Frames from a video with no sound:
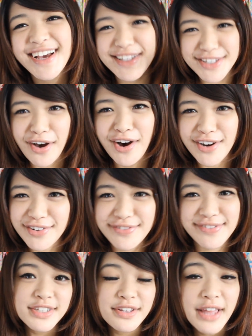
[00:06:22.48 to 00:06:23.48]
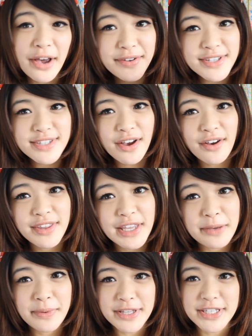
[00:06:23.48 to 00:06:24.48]
it's off. So that was all the
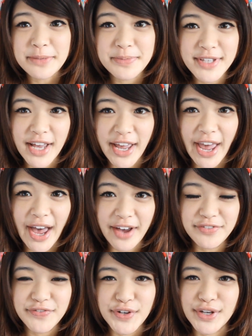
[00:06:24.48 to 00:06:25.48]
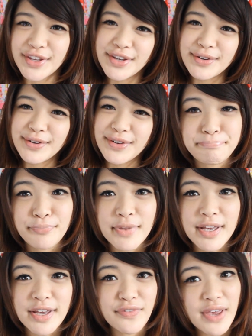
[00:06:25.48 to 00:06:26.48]
eBay tips I have for you.
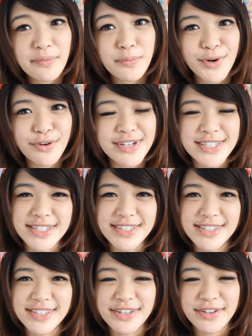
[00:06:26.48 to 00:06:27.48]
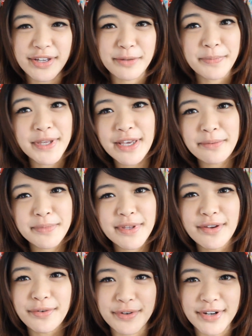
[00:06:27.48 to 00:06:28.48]
If you have more questions, you could PM
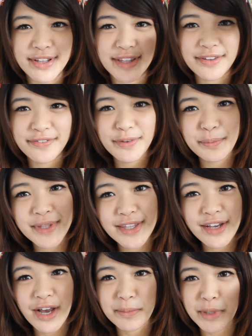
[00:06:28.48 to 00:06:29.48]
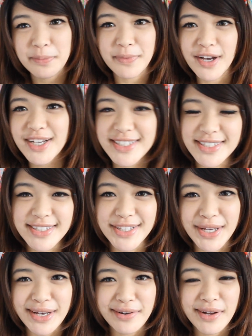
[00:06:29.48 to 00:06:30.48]
me or leave them in the comment box.
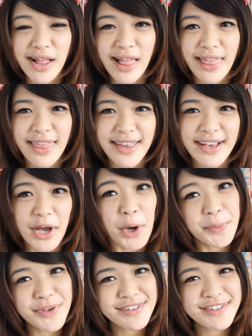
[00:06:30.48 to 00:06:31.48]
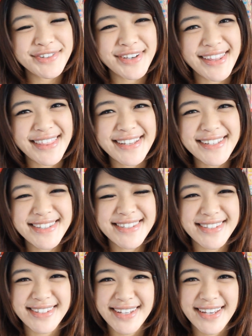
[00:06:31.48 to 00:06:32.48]
So I hope you enjoyed this,
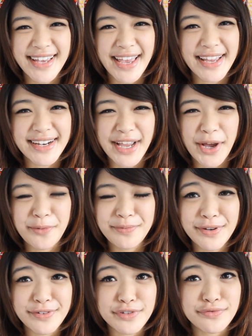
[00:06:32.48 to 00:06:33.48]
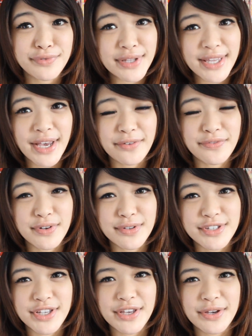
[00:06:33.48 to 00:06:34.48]
and I hope it was really
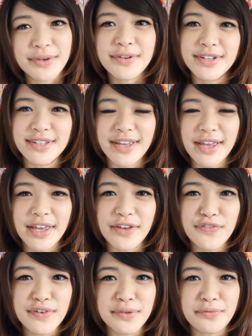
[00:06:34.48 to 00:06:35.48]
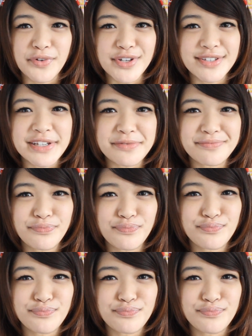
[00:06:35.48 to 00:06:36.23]
helpful to you. If it wasn't,